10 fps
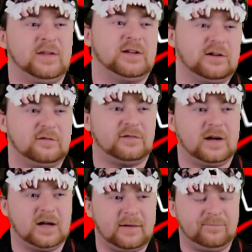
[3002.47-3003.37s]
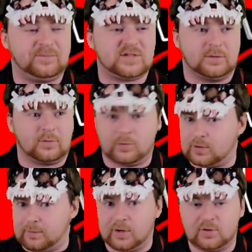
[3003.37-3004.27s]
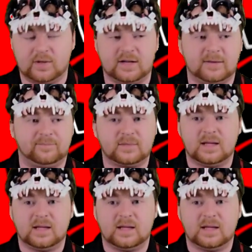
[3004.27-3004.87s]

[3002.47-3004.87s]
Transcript: think of um, someone ordering a margarita,